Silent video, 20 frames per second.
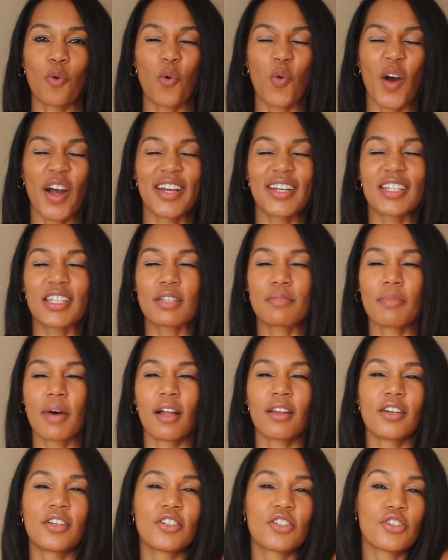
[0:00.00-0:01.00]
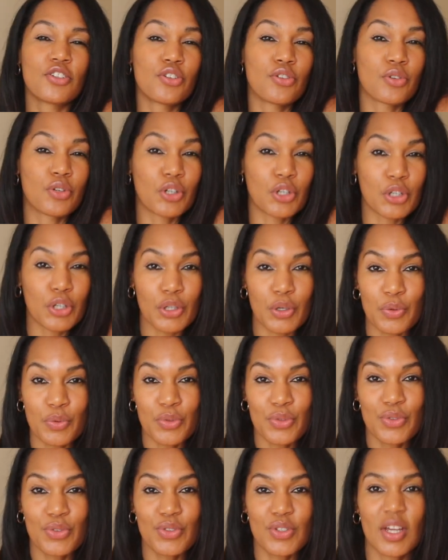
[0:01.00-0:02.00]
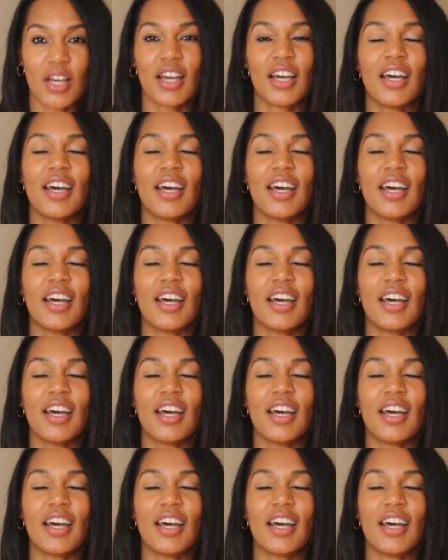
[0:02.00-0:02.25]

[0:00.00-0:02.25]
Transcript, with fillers: quite smell into your clothes